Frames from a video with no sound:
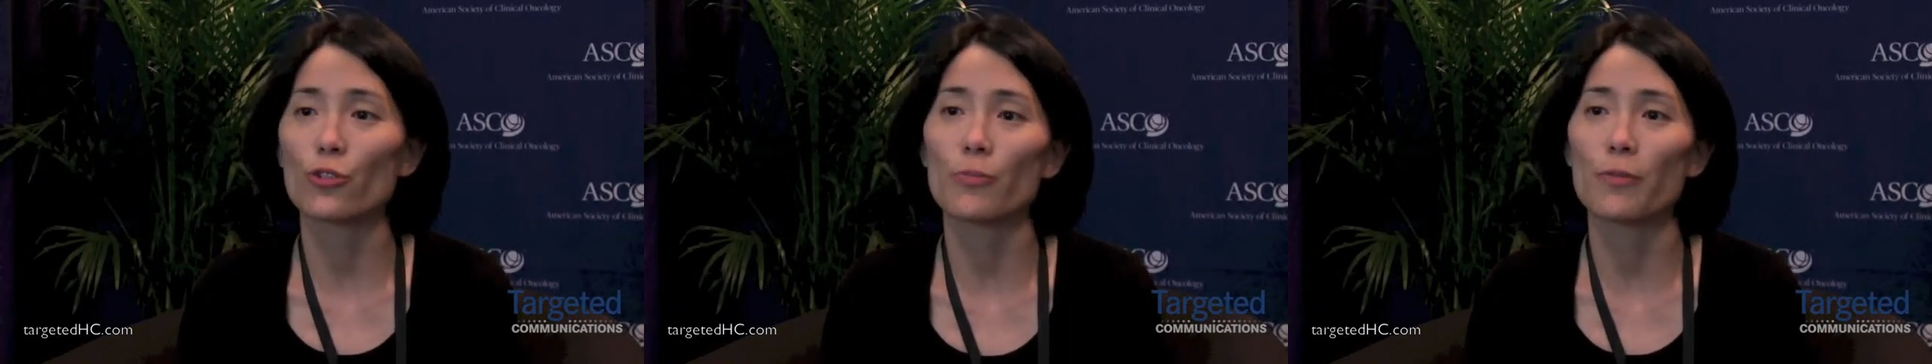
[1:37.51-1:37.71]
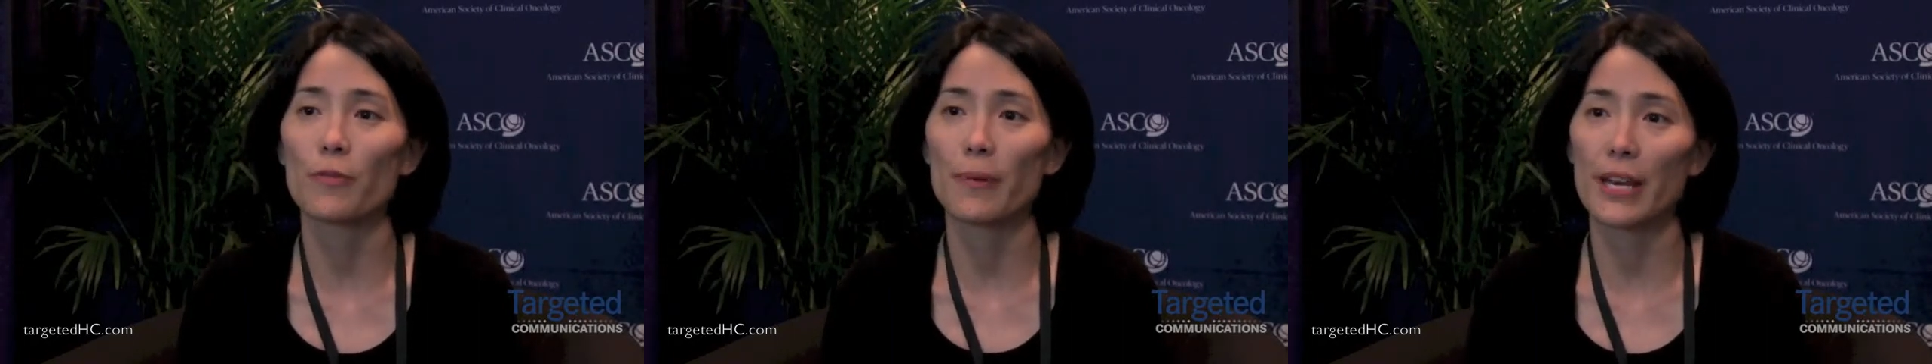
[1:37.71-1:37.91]

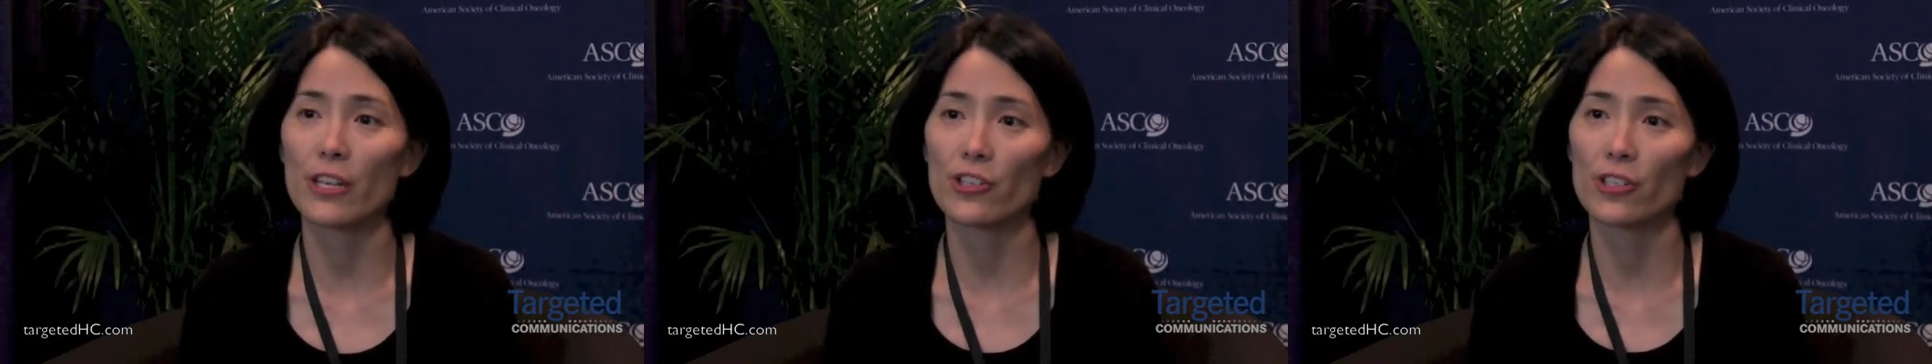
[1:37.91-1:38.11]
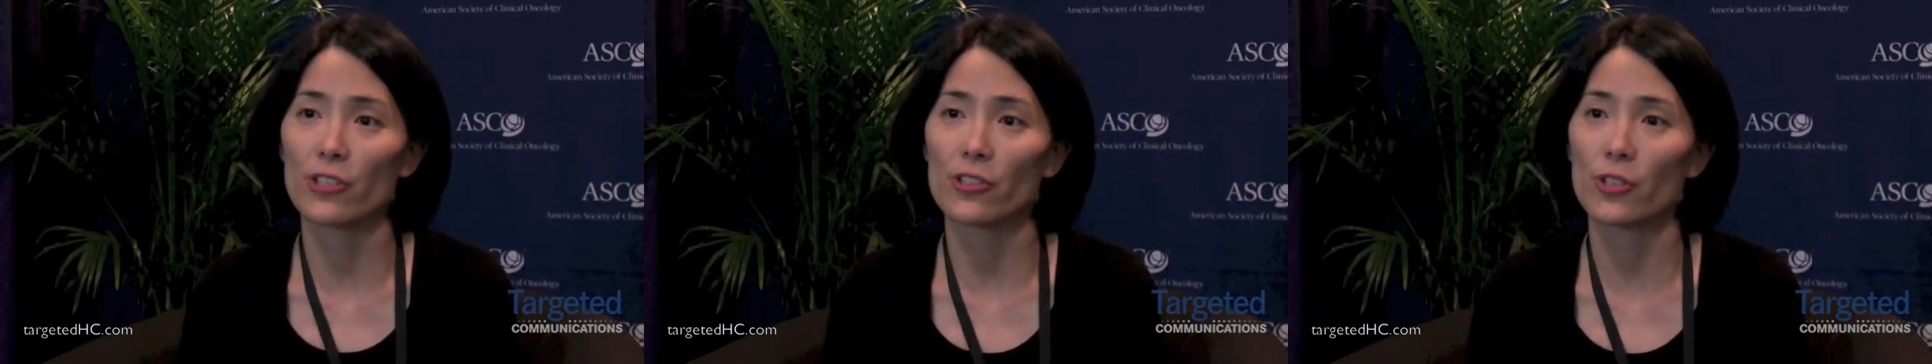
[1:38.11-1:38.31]
group of
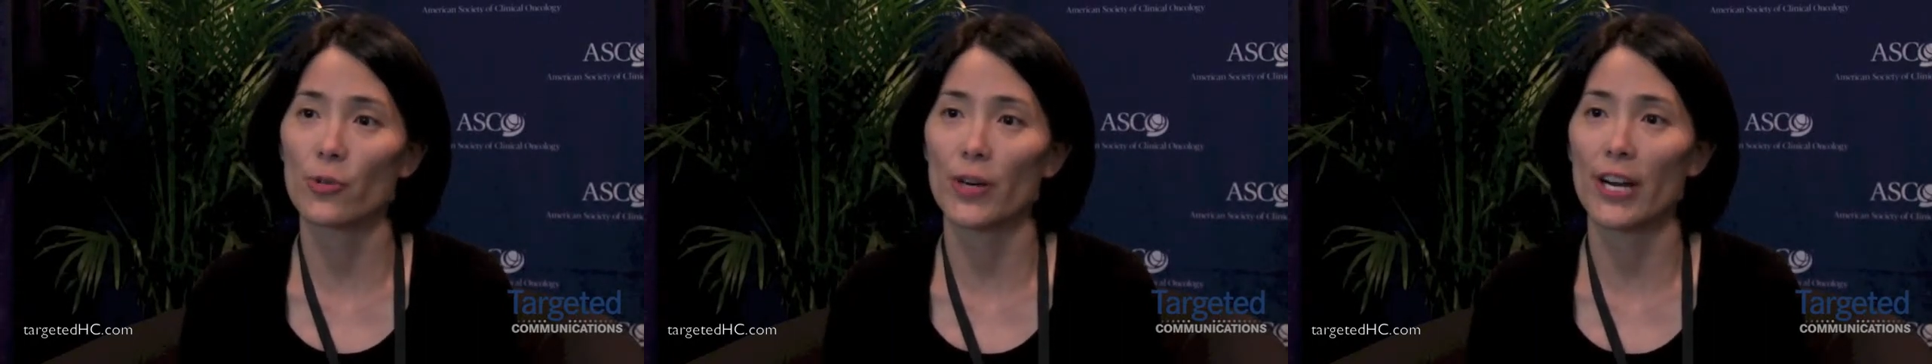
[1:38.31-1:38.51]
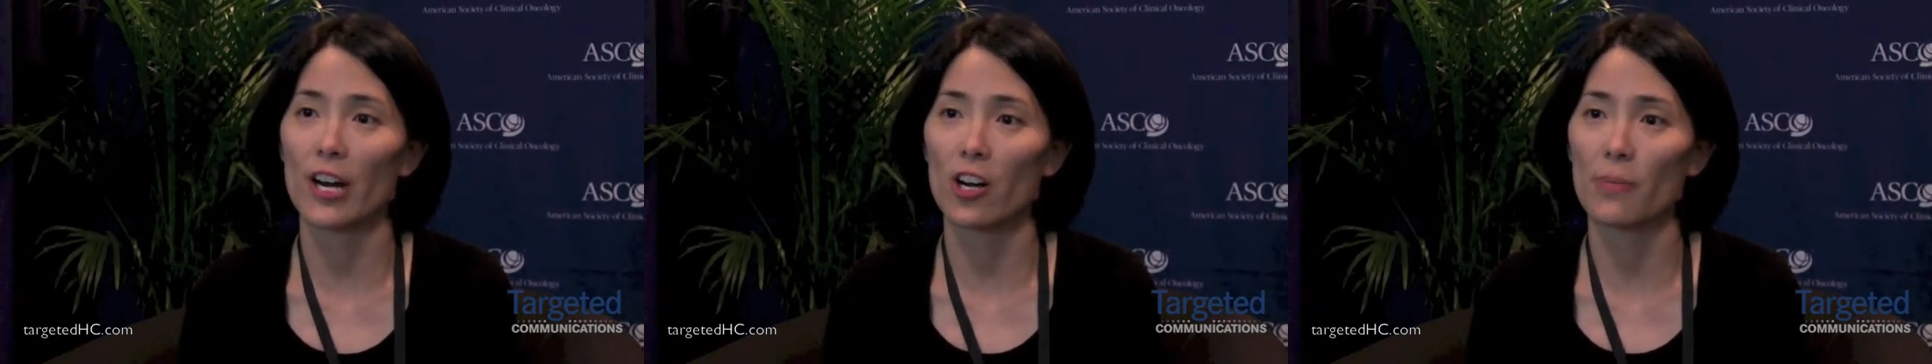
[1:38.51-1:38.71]
patients
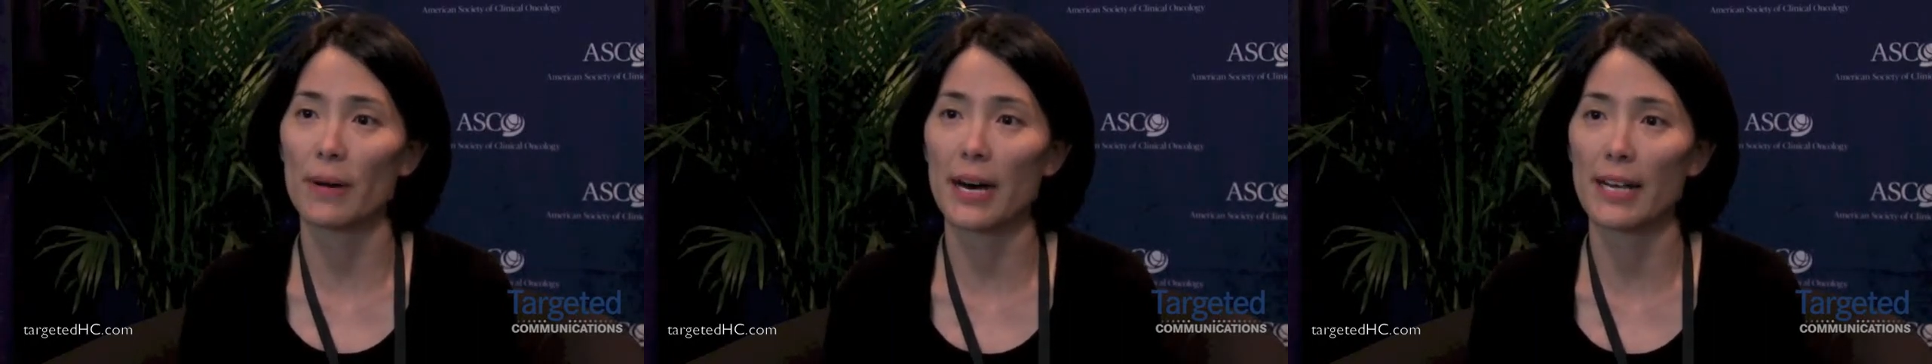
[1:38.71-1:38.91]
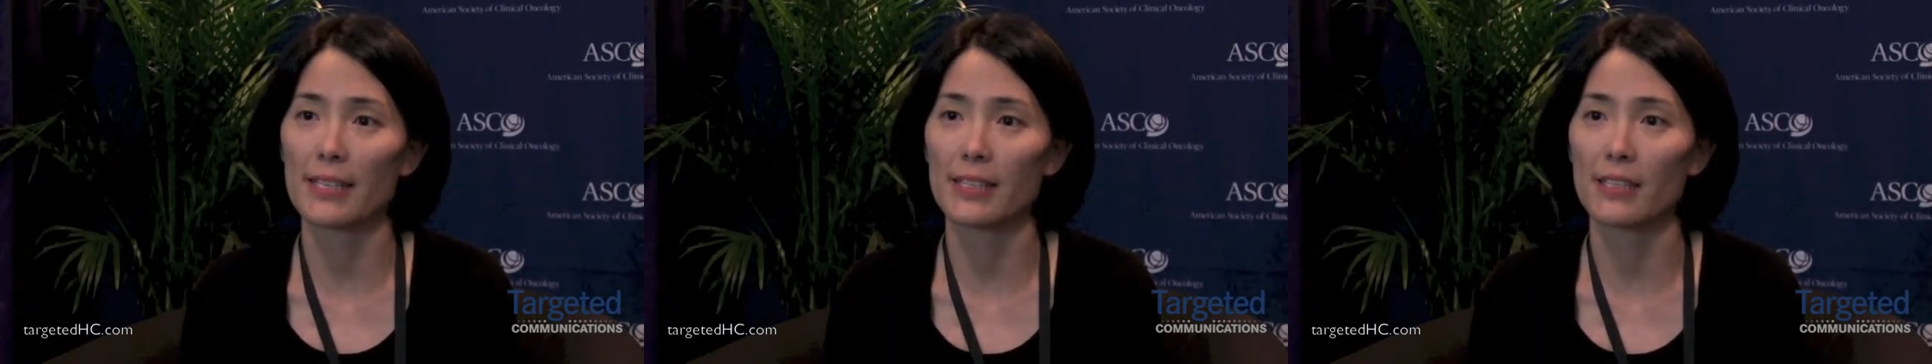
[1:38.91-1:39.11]
who are ALK
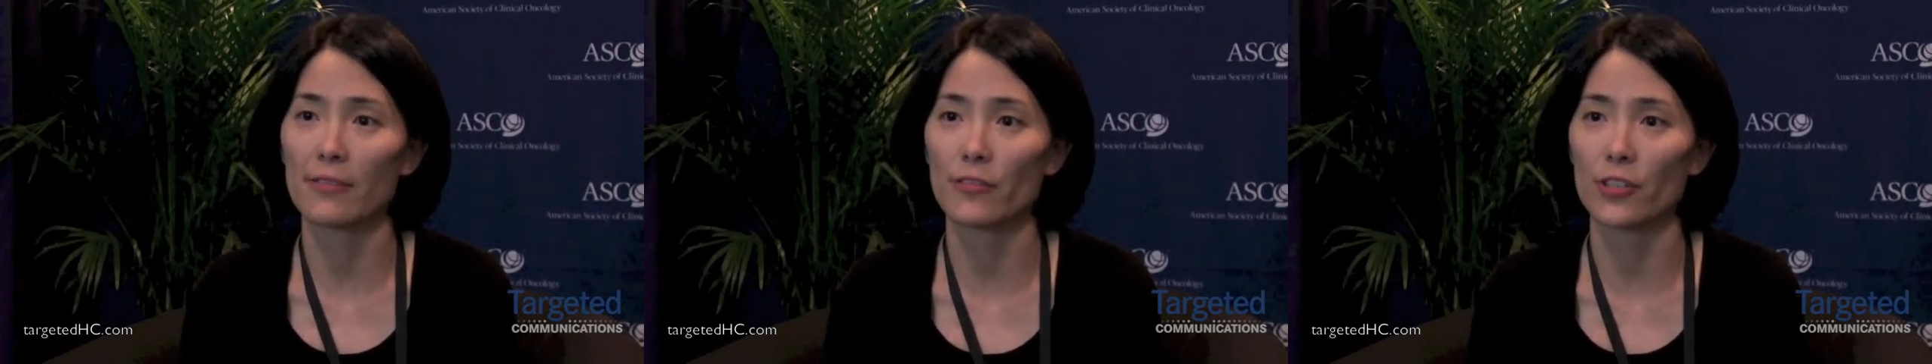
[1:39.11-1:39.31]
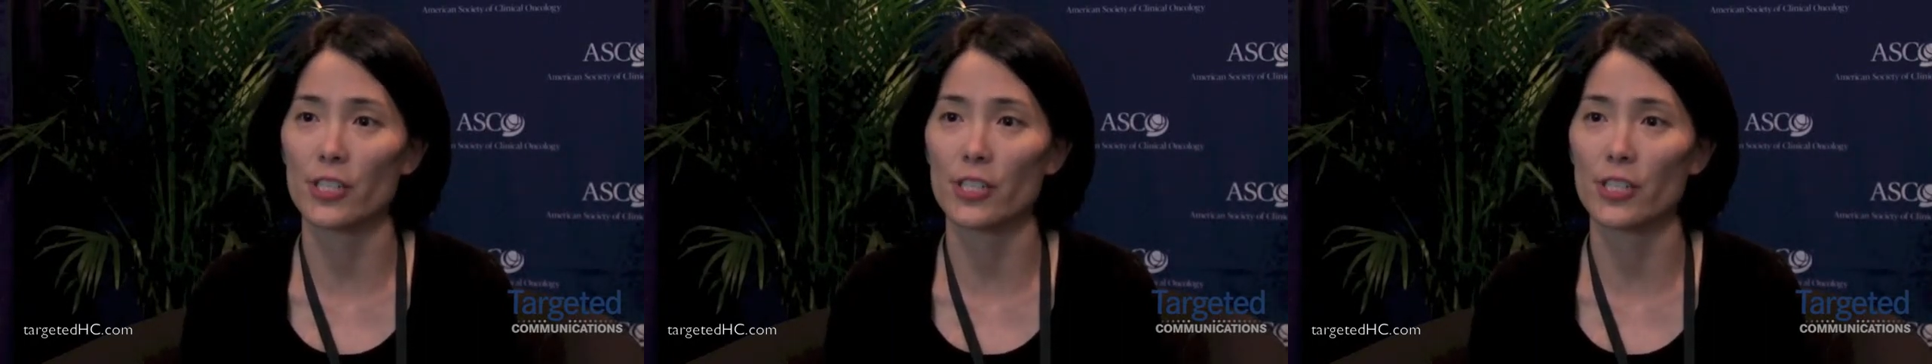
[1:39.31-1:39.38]
positive,